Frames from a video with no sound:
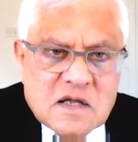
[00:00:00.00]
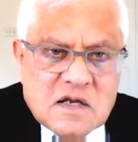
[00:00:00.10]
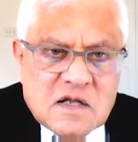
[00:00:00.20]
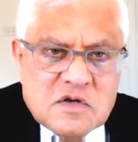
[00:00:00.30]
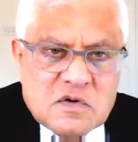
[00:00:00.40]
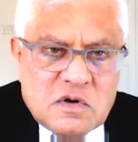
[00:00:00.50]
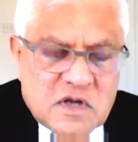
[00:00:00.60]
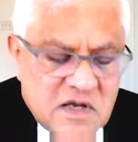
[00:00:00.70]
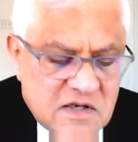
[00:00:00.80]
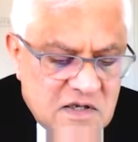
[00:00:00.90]
and then you're
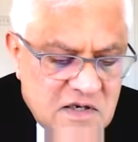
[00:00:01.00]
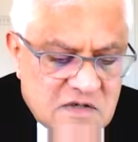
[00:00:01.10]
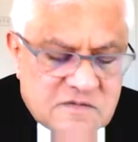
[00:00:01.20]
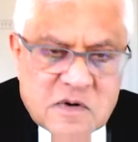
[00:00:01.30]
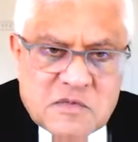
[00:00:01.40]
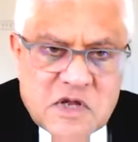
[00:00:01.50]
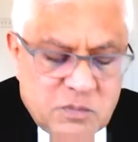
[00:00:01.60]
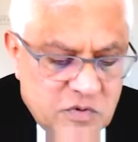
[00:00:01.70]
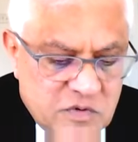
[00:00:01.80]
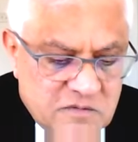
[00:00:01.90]
looking at the lease from
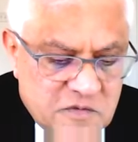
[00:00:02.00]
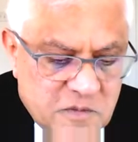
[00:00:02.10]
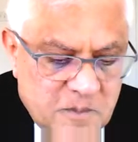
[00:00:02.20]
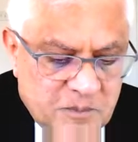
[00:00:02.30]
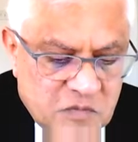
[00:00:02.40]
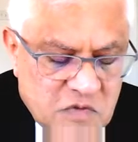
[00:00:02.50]
that point of view.